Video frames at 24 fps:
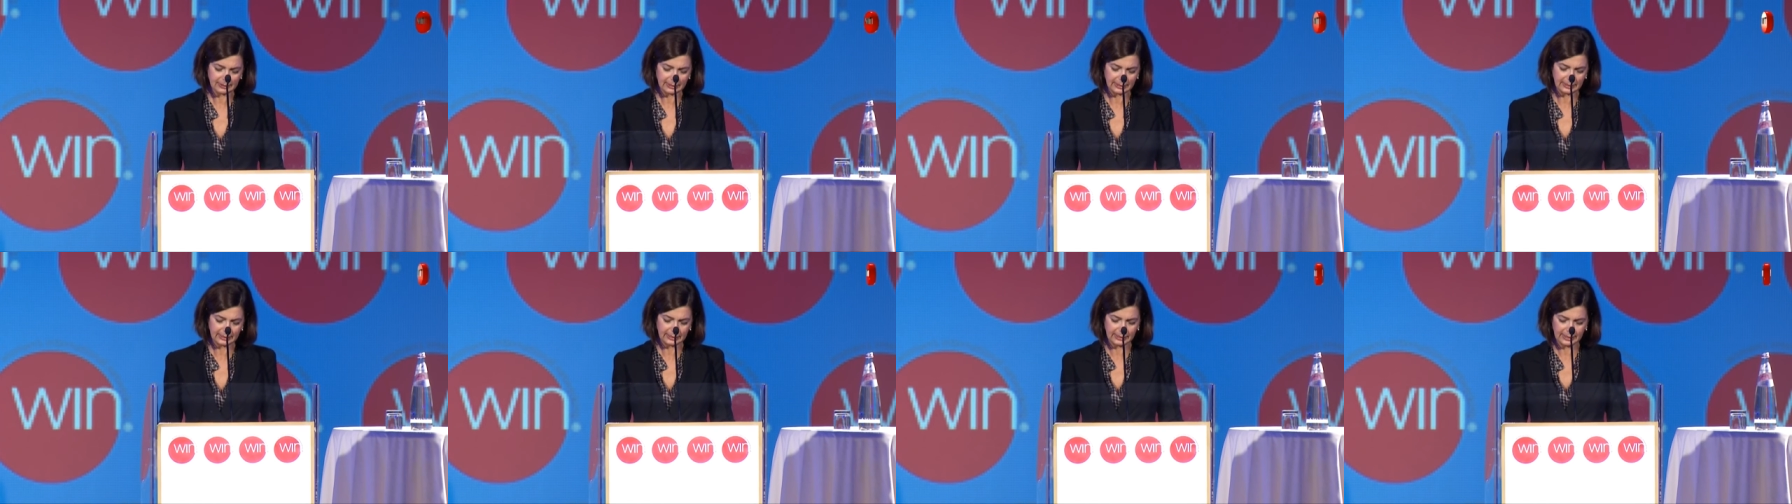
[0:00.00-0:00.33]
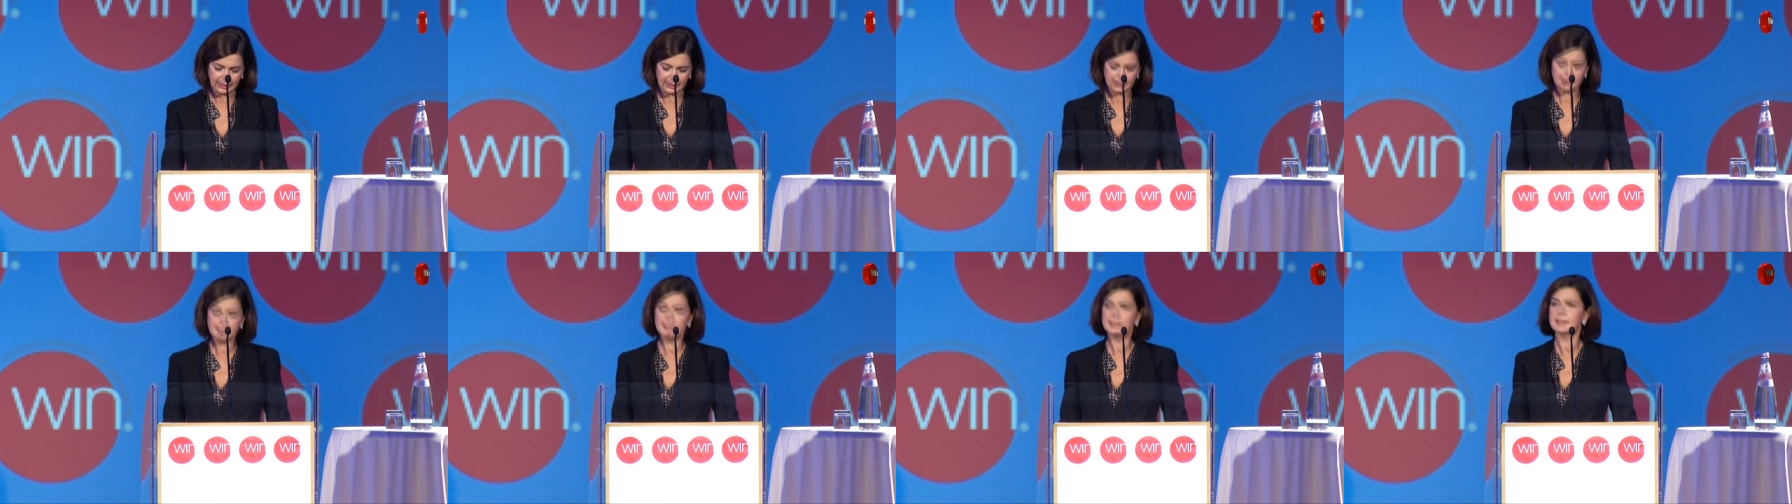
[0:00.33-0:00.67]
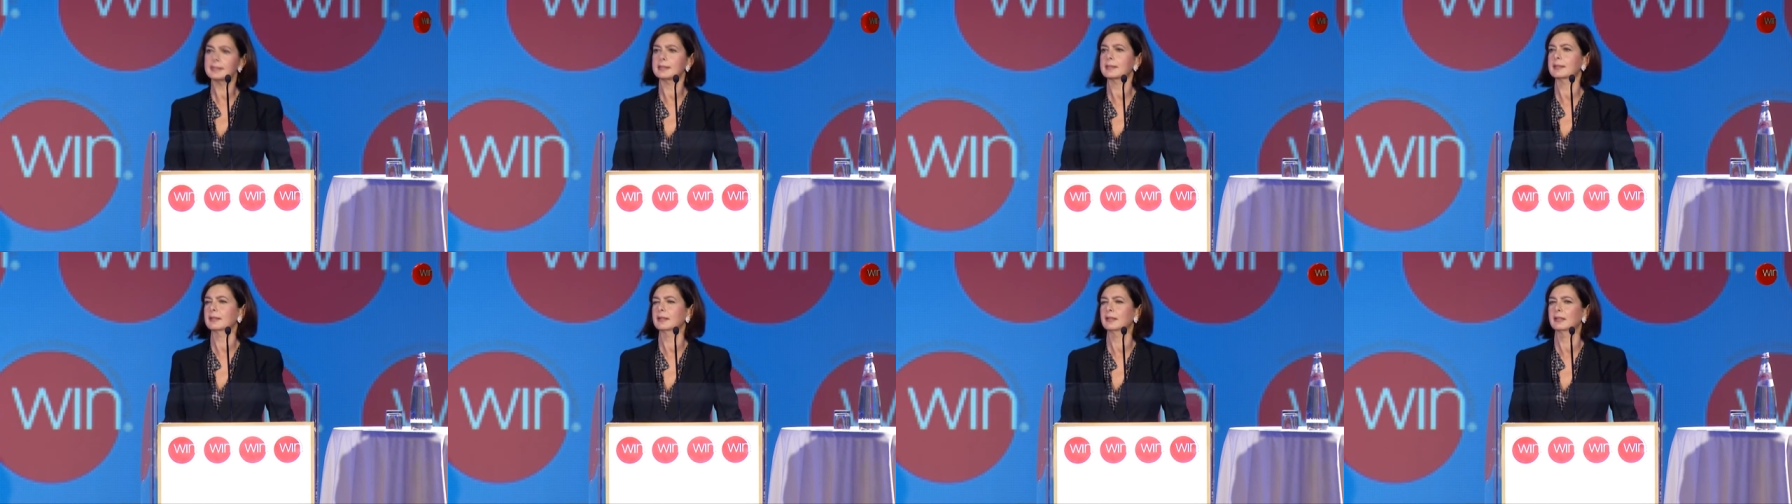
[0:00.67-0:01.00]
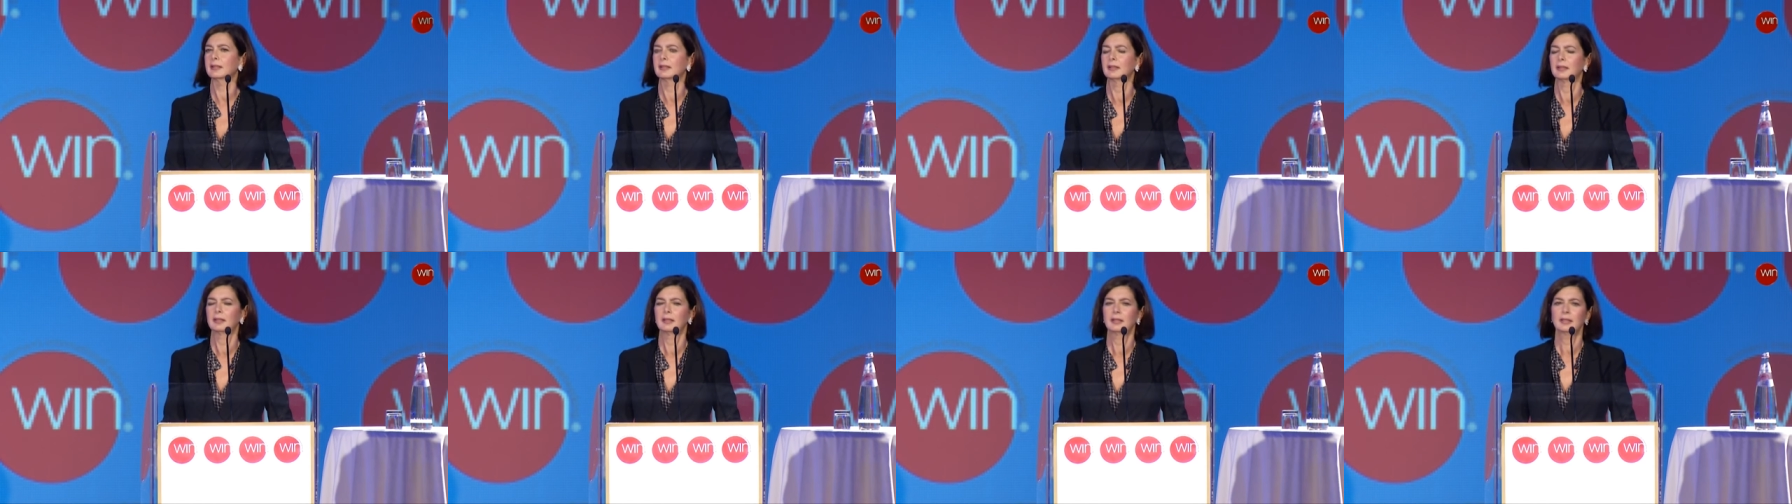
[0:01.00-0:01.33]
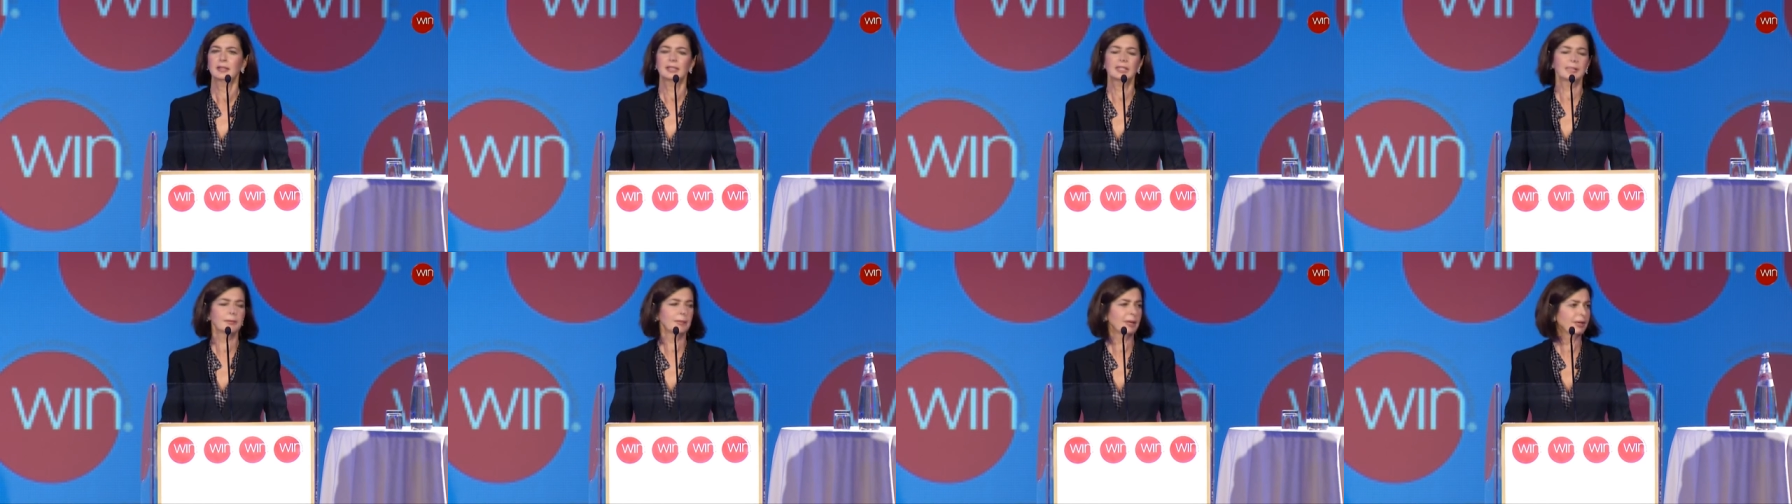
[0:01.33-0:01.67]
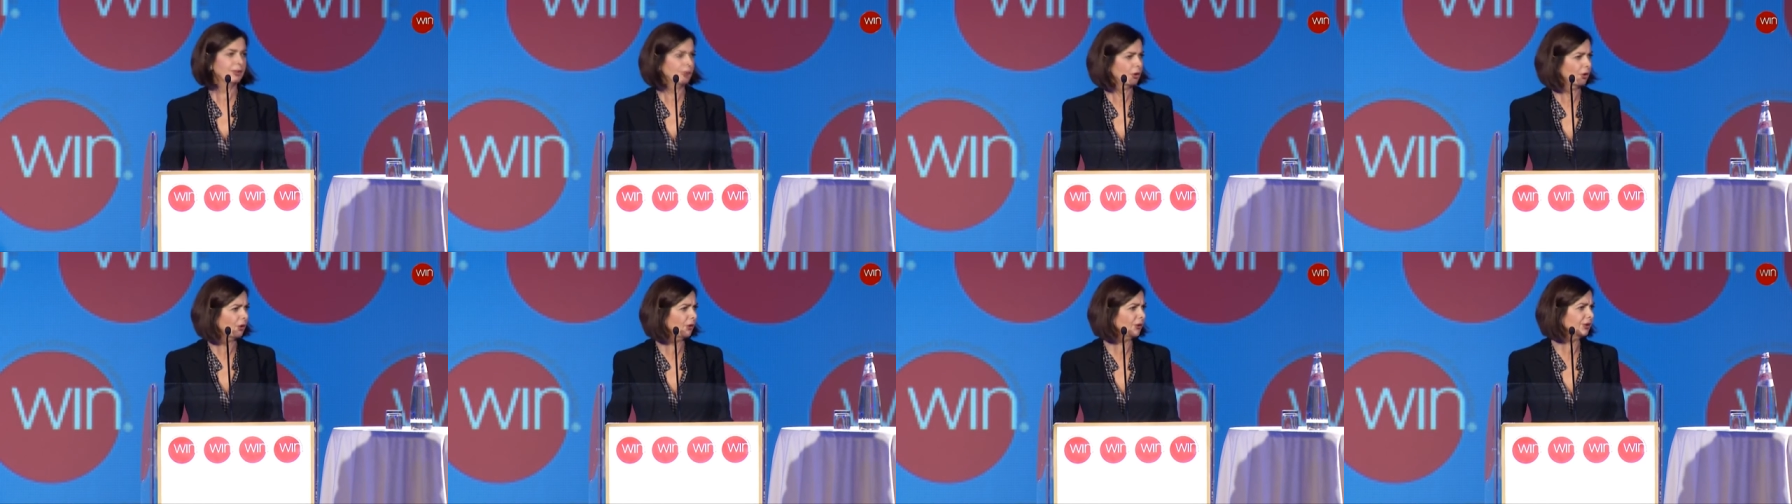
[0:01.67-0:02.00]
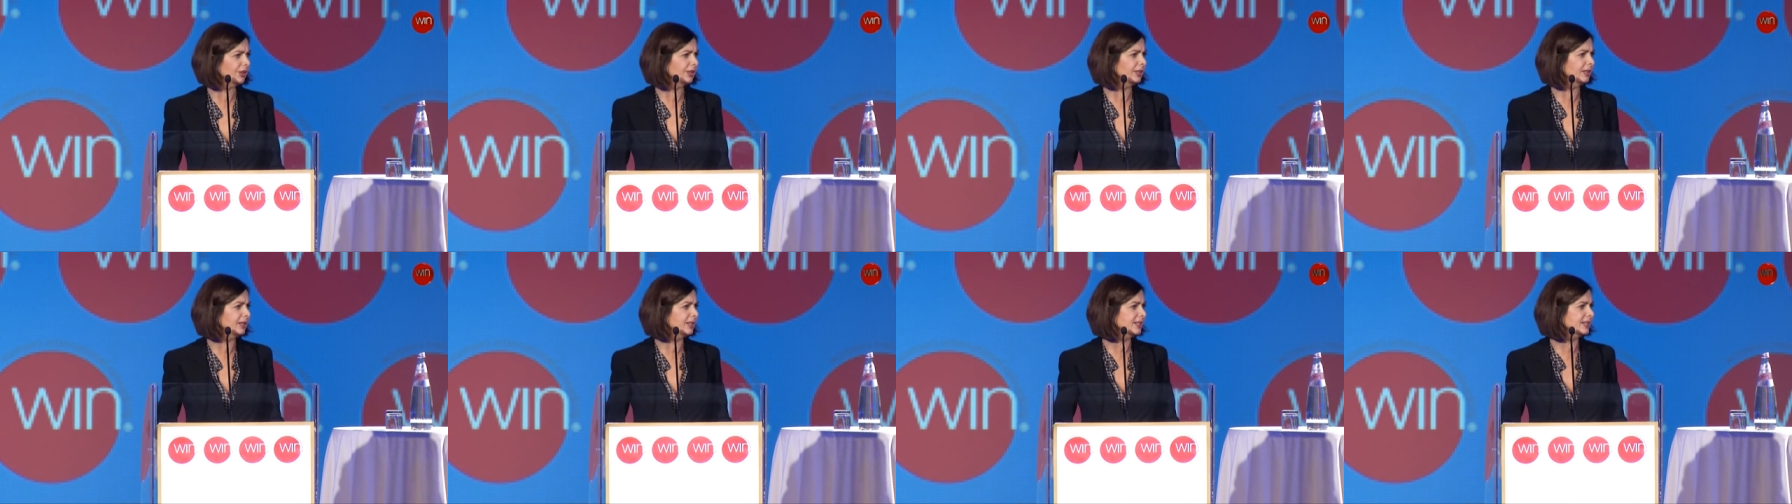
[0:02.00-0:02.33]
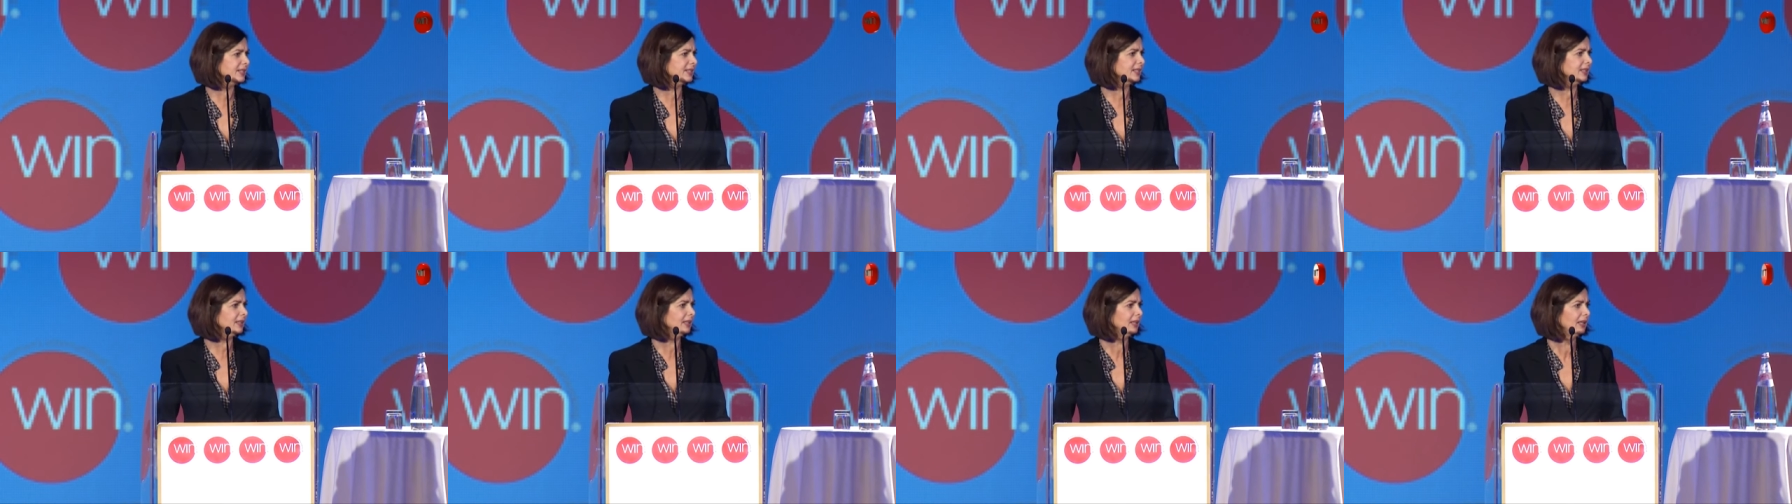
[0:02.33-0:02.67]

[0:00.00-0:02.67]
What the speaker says: against the minorities,